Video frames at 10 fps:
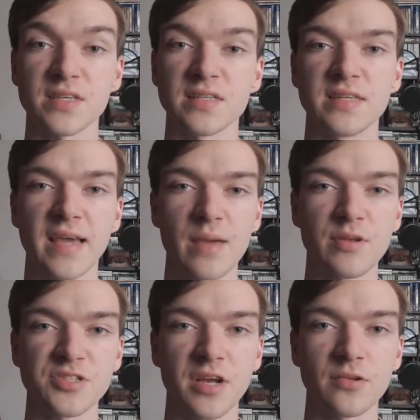is the
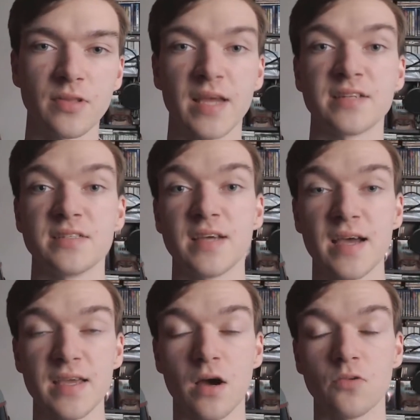gaming channel, and
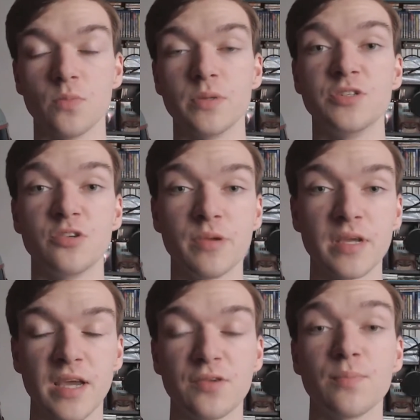today I'll be
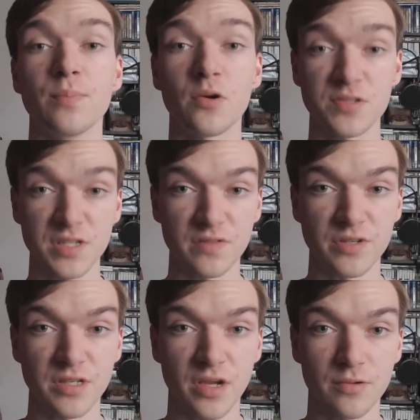doing an unboxing
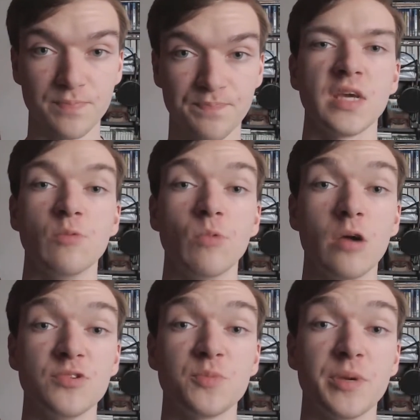video. It
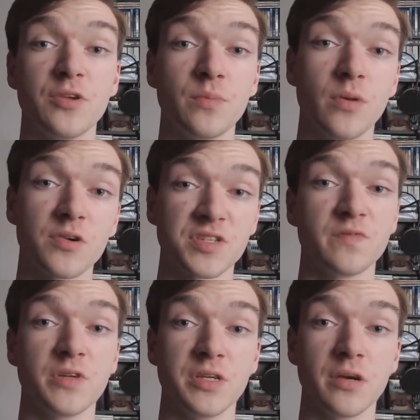won't just be an unboxing
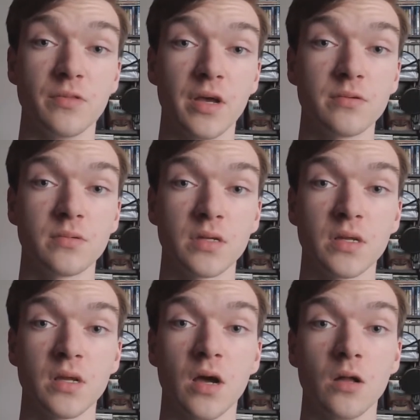video though,
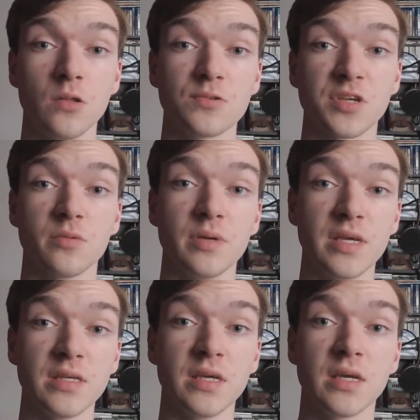I'll also
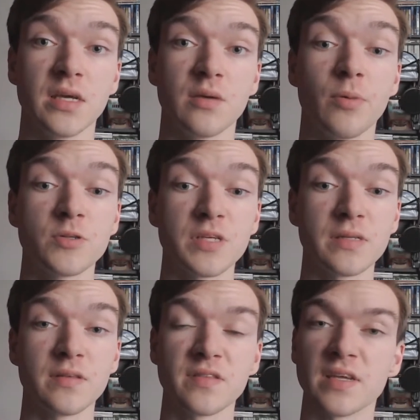be putting
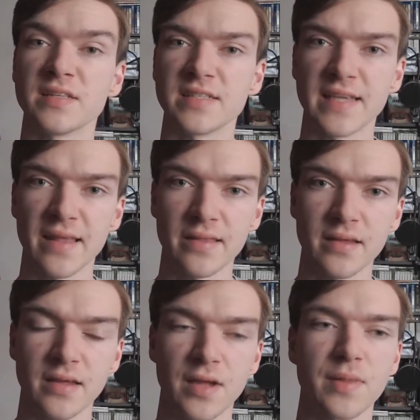the thing
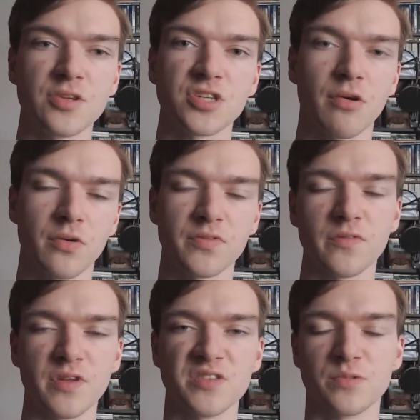together and then showing off the
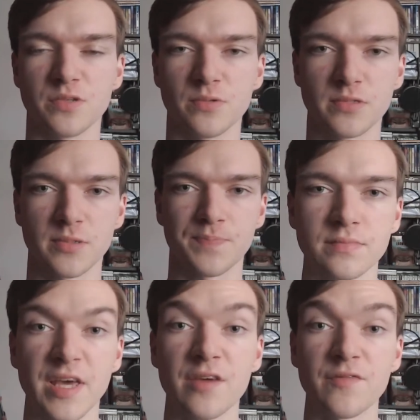finished result.
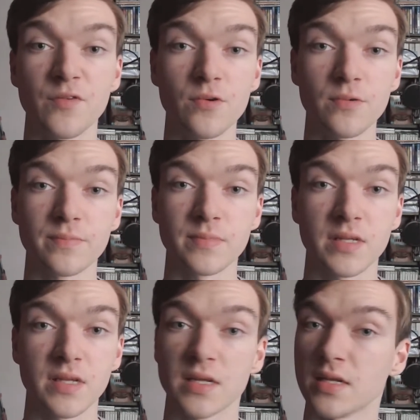Therefore,
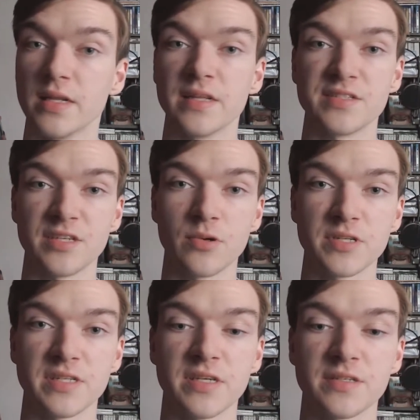let's see what
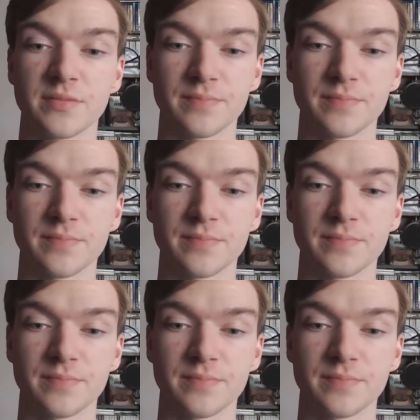it is.